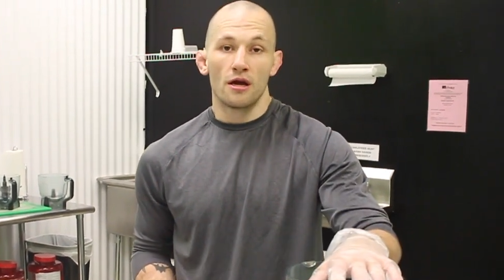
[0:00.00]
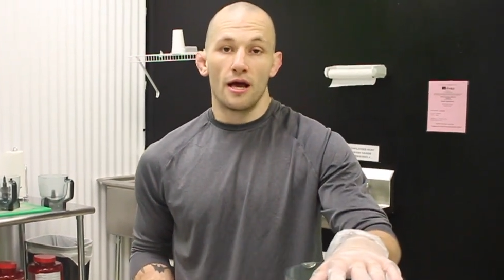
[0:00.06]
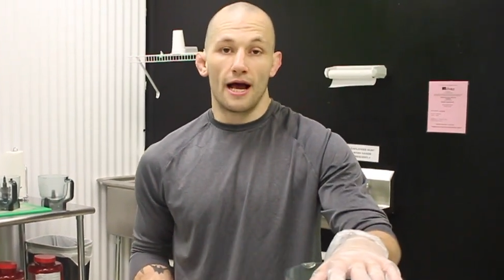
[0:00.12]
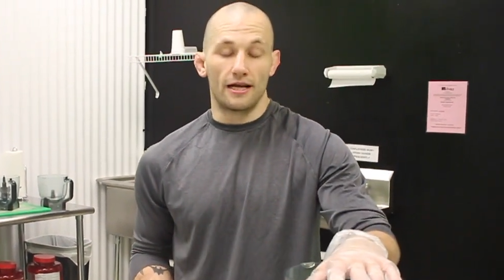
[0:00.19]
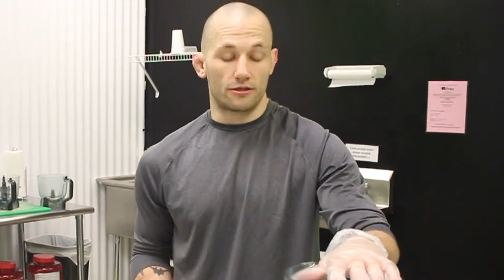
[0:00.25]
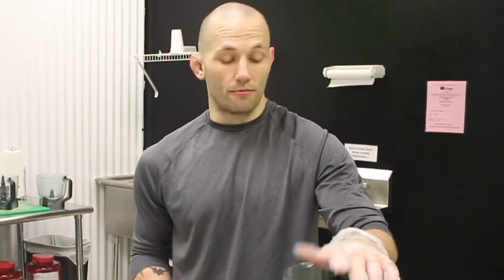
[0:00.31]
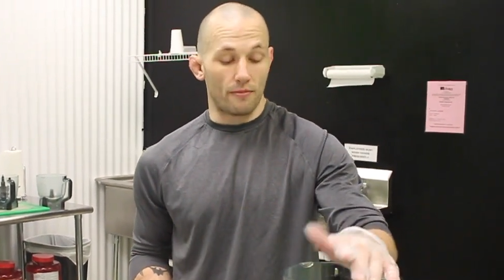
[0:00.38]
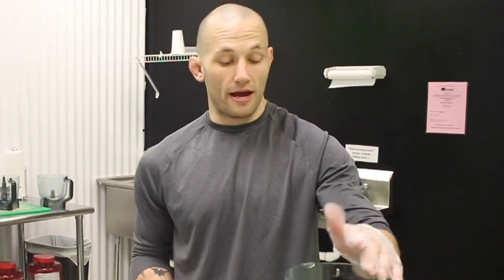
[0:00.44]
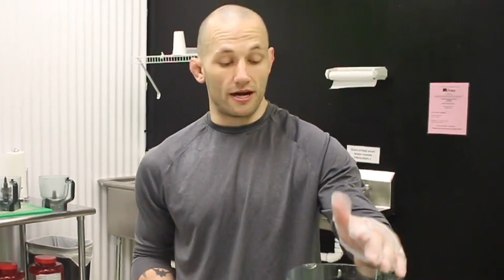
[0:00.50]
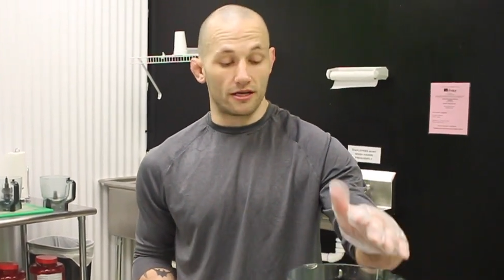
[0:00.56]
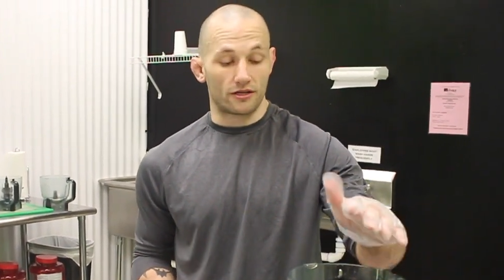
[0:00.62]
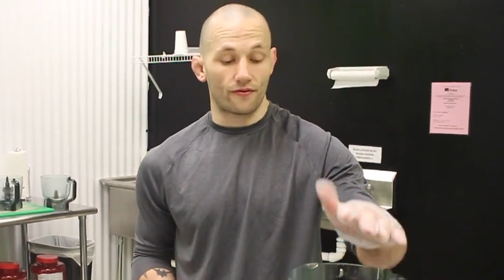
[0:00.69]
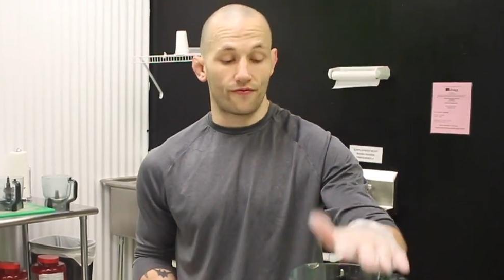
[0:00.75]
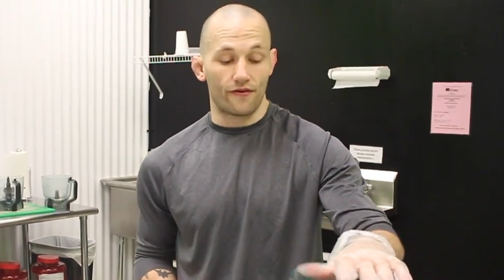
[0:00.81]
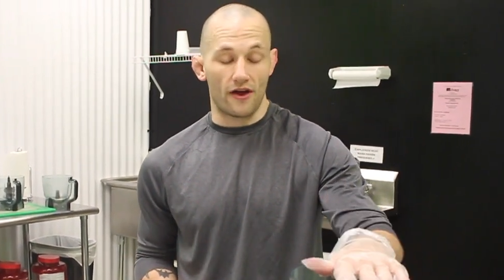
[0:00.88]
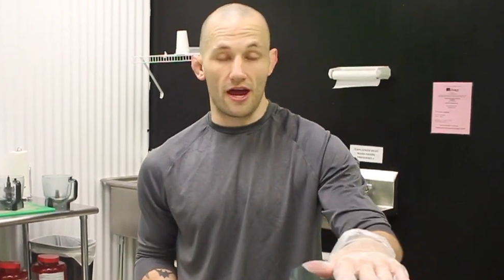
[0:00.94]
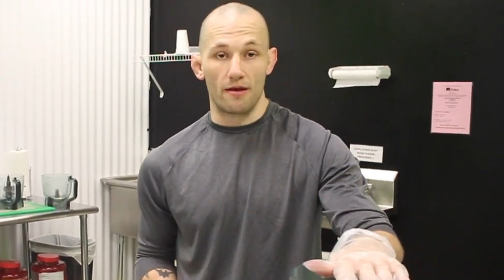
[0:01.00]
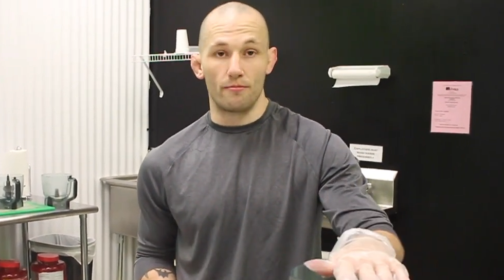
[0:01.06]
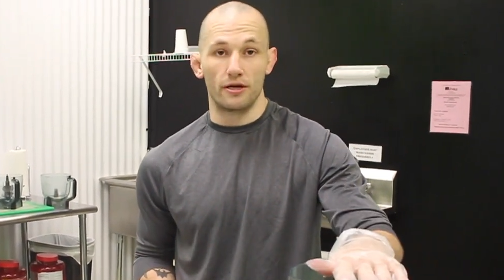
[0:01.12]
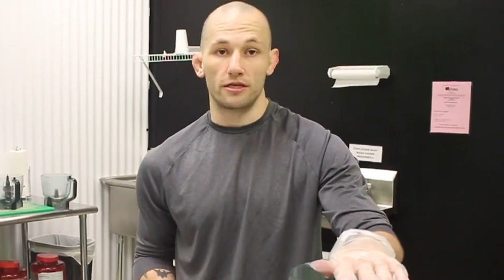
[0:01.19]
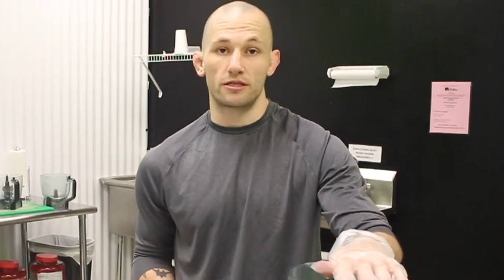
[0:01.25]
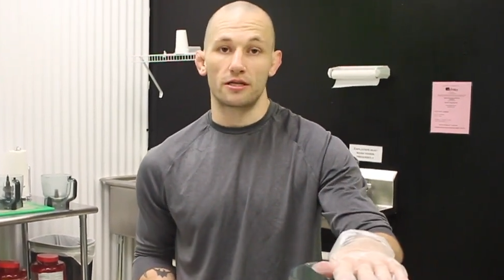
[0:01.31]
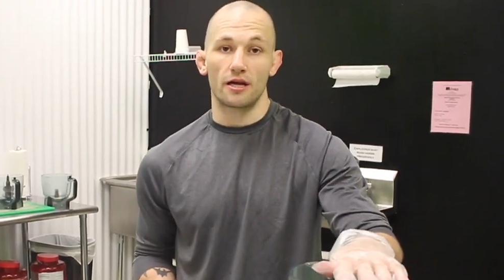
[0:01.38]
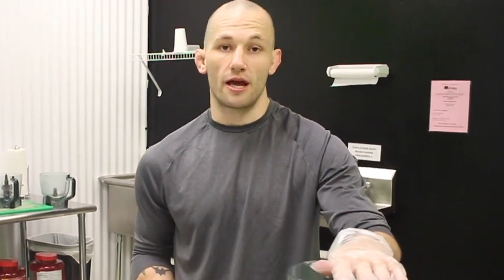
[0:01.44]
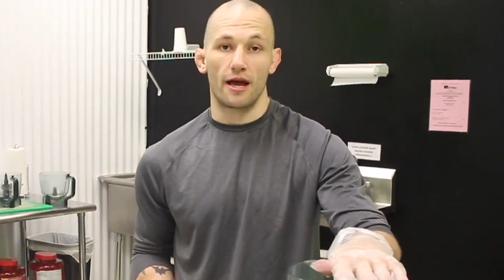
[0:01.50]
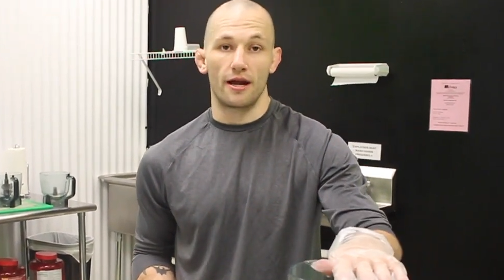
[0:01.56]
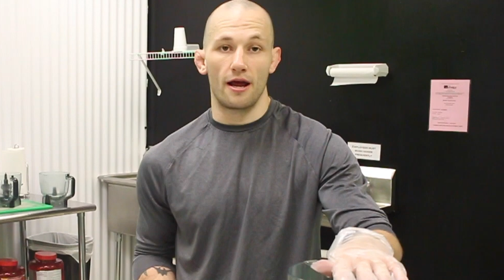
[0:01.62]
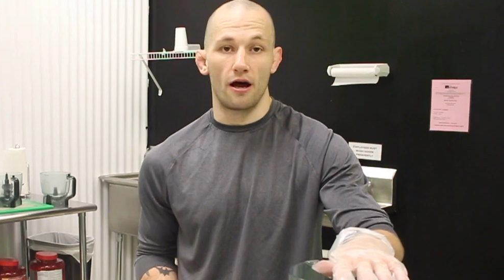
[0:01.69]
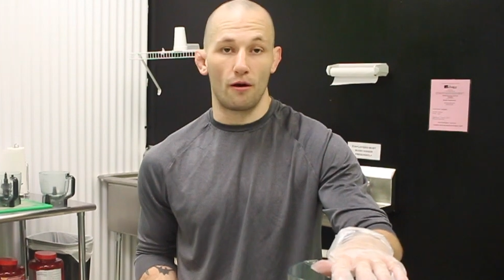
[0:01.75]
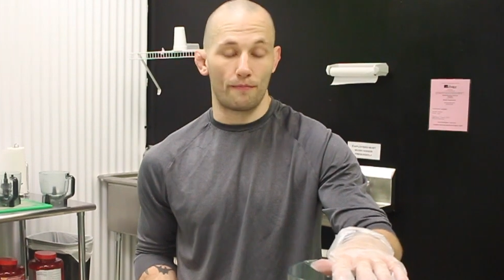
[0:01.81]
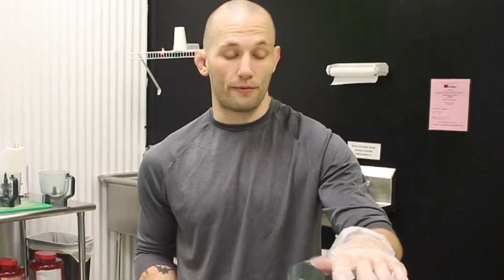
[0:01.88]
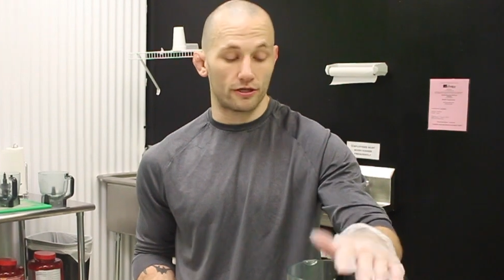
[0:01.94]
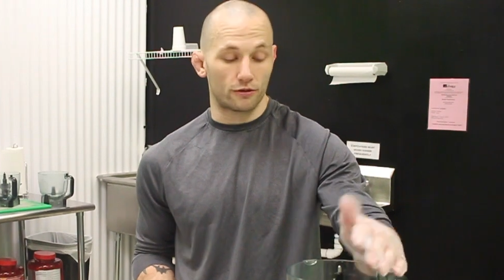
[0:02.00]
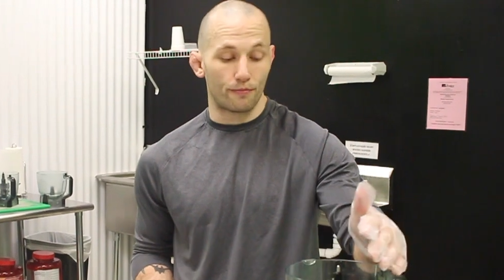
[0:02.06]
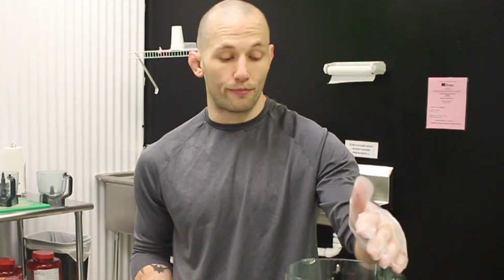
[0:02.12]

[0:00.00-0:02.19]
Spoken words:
has made us famous and help us